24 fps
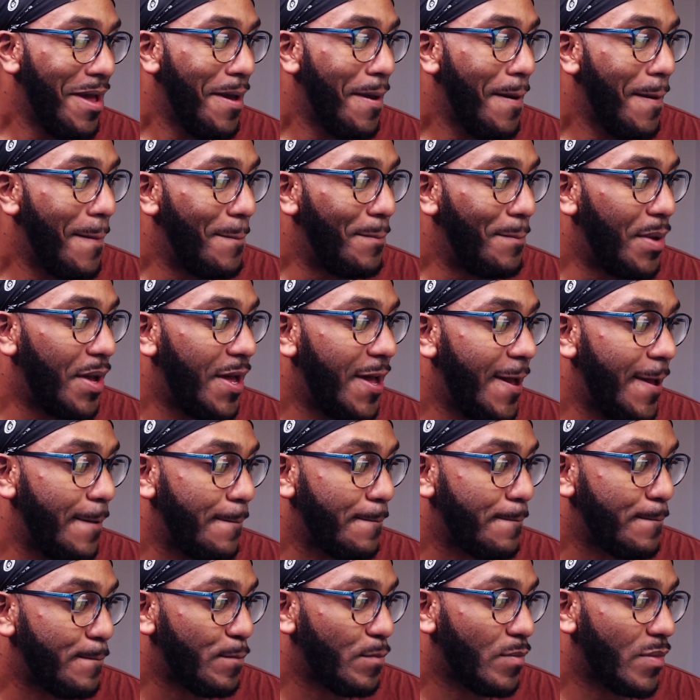But
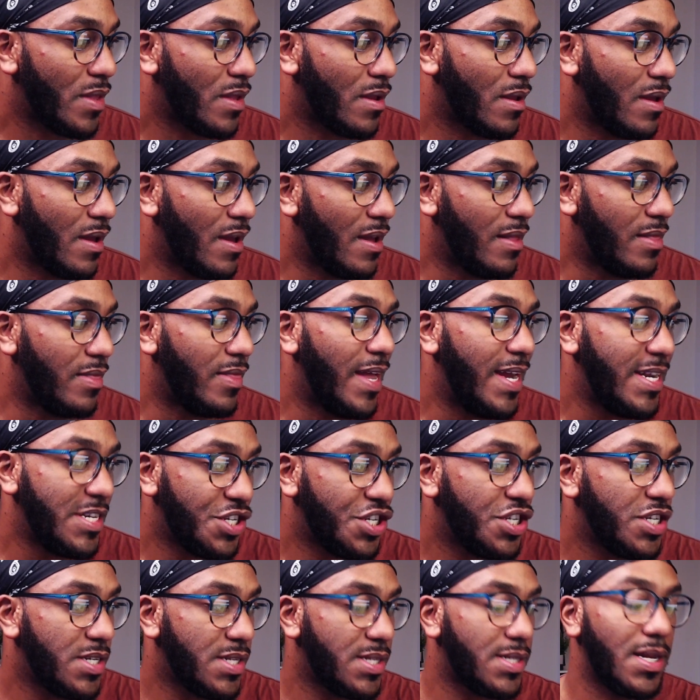let's
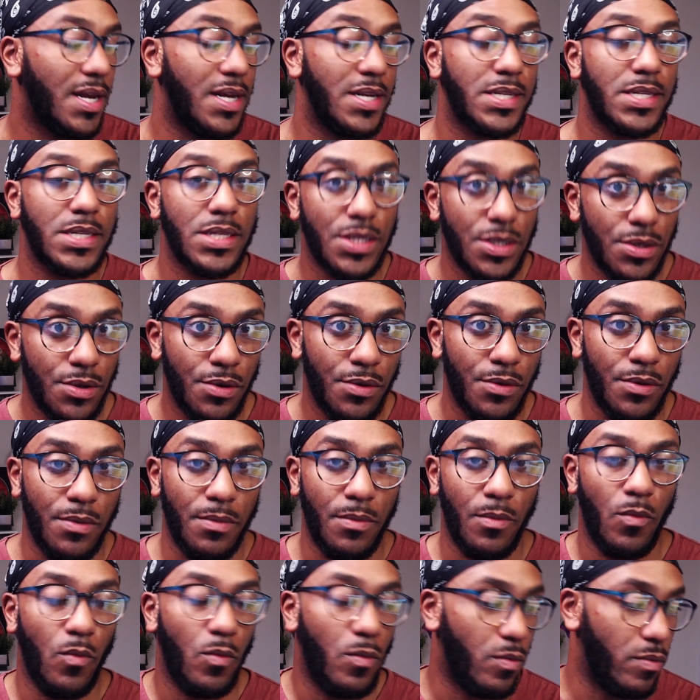just
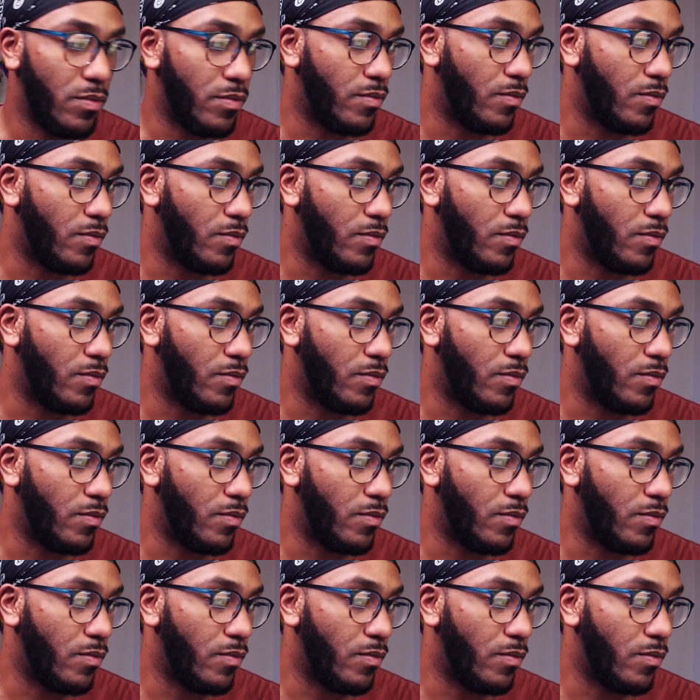assume